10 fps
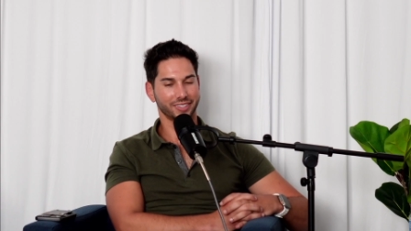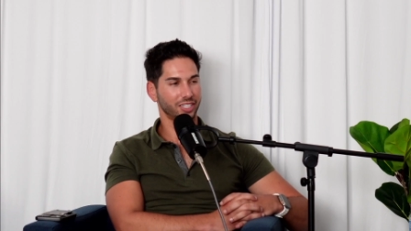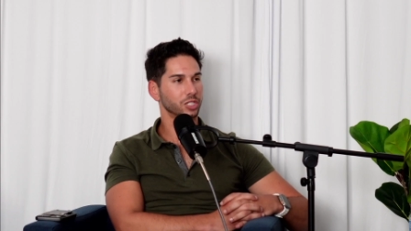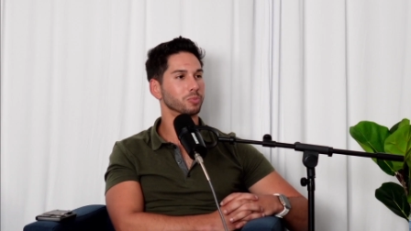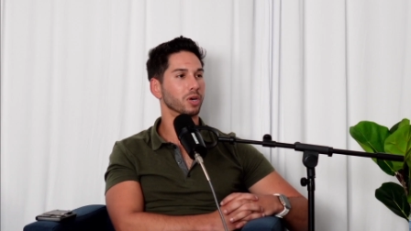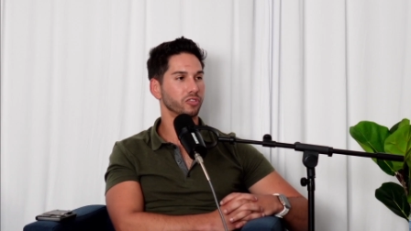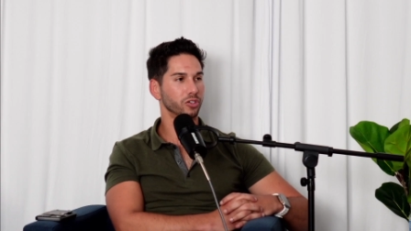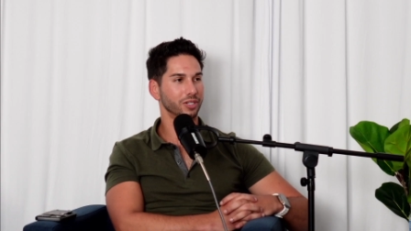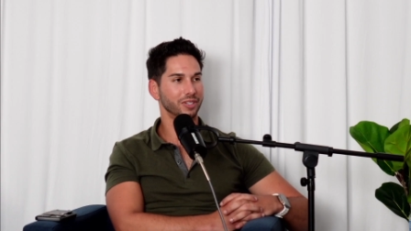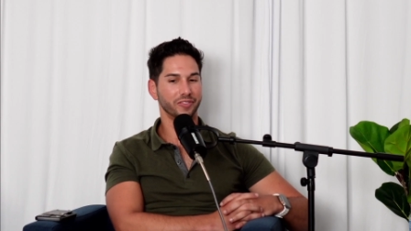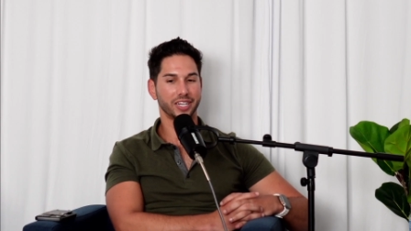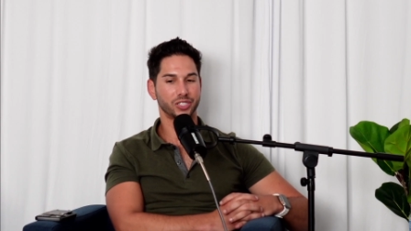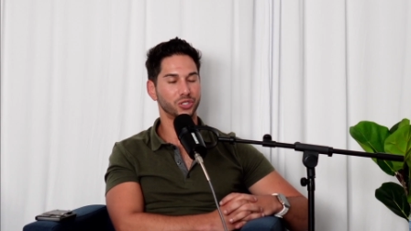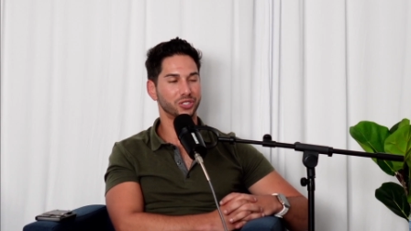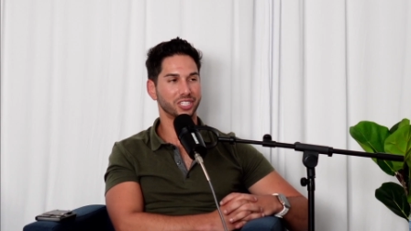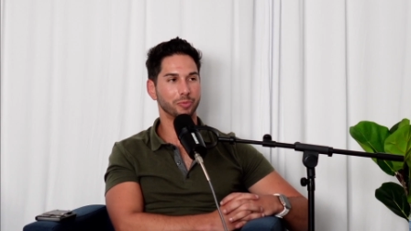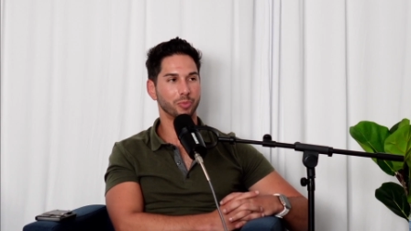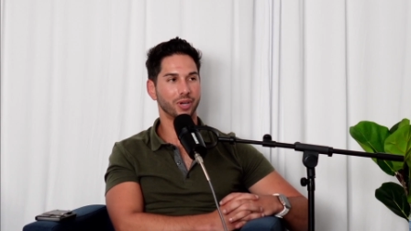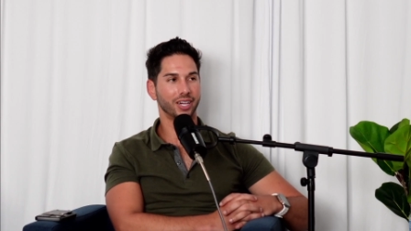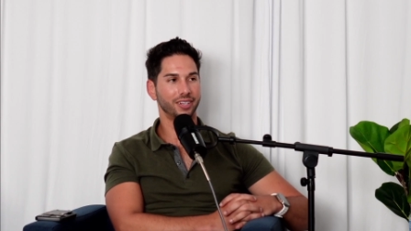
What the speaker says: that's smart for investors to keep in mind.